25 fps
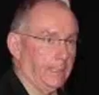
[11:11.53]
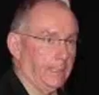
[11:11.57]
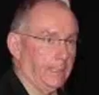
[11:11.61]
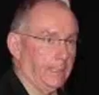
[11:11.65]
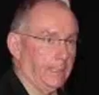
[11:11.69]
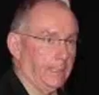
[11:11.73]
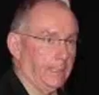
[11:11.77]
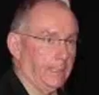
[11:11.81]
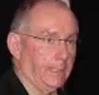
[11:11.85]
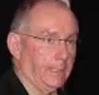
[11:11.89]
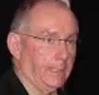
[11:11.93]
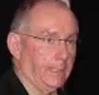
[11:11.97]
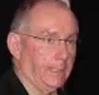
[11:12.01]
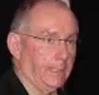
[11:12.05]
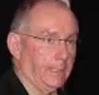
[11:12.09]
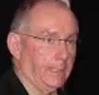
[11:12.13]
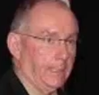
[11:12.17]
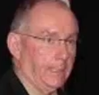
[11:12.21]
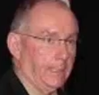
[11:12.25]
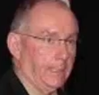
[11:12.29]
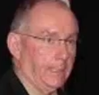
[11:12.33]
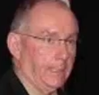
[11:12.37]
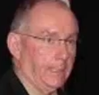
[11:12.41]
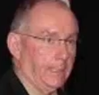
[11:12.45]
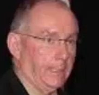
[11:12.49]

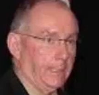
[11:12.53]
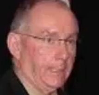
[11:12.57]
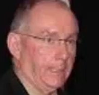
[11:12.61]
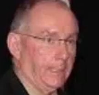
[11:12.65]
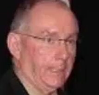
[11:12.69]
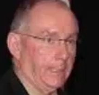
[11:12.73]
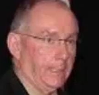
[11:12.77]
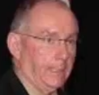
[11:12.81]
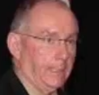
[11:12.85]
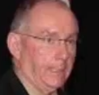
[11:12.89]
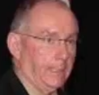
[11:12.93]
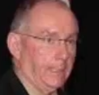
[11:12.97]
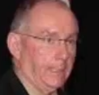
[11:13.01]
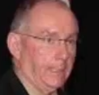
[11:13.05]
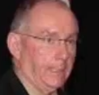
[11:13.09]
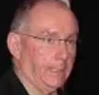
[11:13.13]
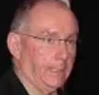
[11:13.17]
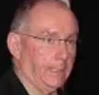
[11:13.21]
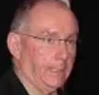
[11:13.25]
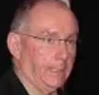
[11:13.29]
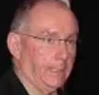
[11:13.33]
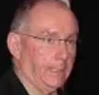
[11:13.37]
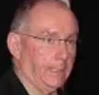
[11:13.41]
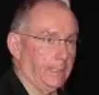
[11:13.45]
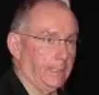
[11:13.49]

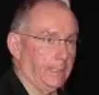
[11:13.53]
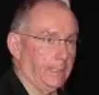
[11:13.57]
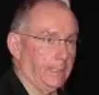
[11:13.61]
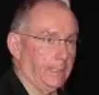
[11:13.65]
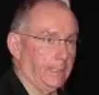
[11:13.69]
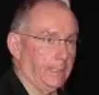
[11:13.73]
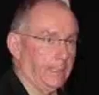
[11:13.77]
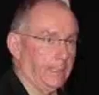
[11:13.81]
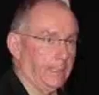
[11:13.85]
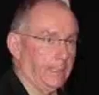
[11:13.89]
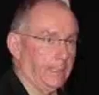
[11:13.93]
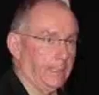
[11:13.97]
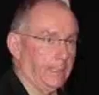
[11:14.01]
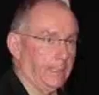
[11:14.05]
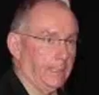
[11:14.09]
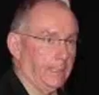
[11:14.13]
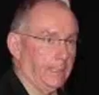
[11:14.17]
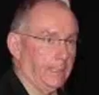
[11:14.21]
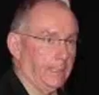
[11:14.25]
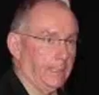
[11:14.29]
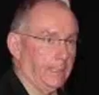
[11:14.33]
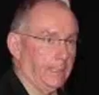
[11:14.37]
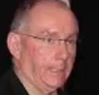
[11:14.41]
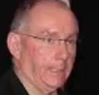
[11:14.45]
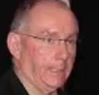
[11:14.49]

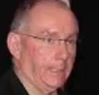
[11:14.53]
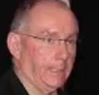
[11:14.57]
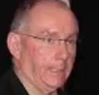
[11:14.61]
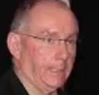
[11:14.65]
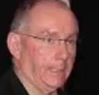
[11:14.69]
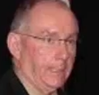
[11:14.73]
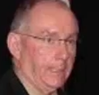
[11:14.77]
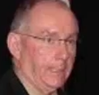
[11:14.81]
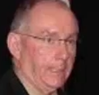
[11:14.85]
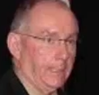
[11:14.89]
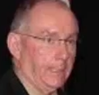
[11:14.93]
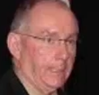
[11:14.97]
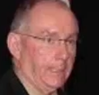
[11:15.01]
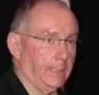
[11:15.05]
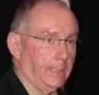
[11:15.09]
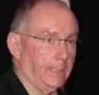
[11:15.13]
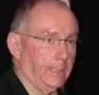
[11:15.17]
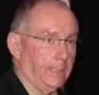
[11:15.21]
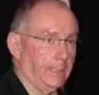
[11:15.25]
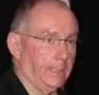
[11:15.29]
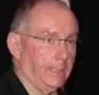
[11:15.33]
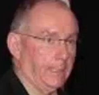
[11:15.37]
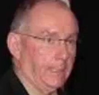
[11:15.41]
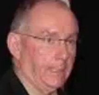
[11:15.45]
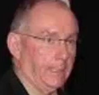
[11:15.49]

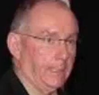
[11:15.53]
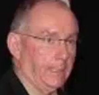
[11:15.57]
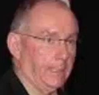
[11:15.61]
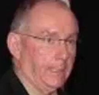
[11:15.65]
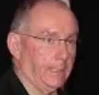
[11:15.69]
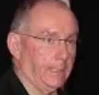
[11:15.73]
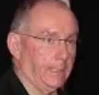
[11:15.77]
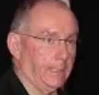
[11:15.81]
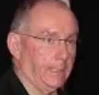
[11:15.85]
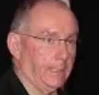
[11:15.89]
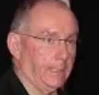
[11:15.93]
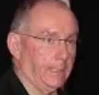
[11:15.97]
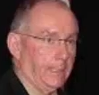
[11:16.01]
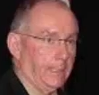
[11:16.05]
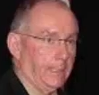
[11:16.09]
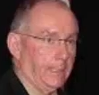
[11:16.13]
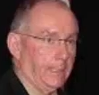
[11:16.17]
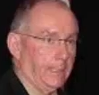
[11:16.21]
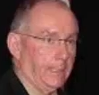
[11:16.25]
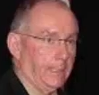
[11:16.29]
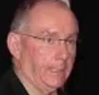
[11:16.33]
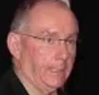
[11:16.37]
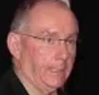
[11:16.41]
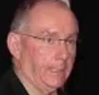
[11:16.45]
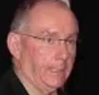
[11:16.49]

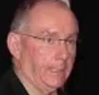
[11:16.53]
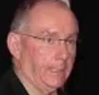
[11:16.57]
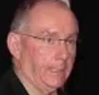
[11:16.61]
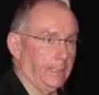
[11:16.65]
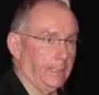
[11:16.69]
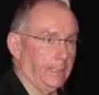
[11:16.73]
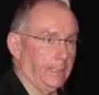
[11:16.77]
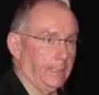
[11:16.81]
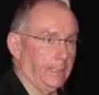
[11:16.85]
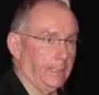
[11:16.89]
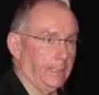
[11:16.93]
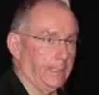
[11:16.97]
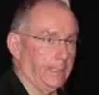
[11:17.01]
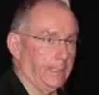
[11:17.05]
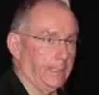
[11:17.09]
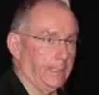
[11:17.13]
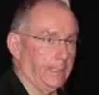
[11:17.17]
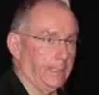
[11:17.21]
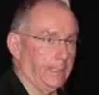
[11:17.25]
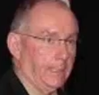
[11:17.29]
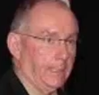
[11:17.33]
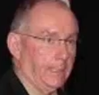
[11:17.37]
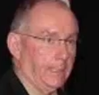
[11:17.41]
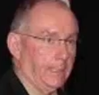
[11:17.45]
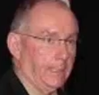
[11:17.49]

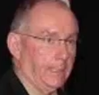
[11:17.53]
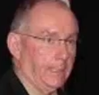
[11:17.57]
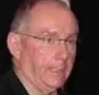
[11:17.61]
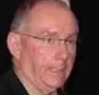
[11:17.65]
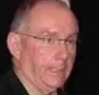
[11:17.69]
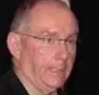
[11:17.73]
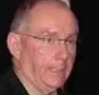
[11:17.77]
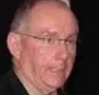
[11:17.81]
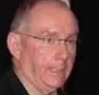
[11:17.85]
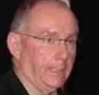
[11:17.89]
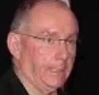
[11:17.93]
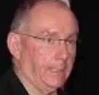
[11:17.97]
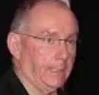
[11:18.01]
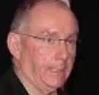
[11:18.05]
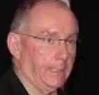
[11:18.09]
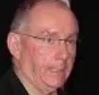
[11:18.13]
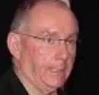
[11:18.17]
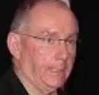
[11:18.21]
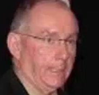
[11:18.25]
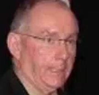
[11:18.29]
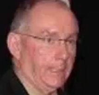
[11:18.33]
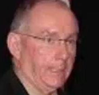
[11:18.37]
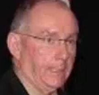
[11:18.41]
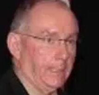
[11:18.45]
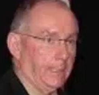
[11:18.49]

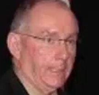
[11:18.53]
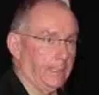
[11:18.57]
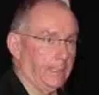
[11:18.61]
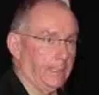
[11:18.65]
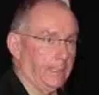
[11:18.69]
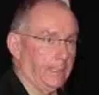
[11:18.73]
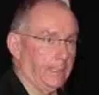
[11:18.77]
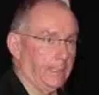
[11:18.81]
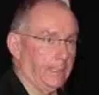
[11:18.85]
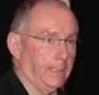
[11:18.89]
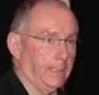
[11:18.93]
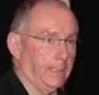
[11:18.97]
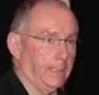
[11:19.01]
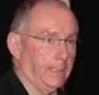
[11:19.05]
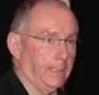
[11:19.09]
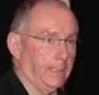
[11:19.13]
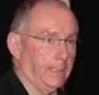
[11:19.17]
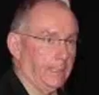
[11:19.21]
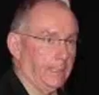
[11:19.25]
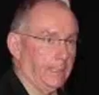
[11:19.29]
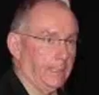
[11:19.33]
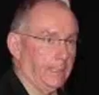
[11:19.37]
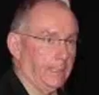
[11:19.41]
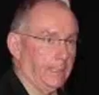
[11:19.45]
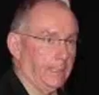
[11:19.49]
(no lip movement)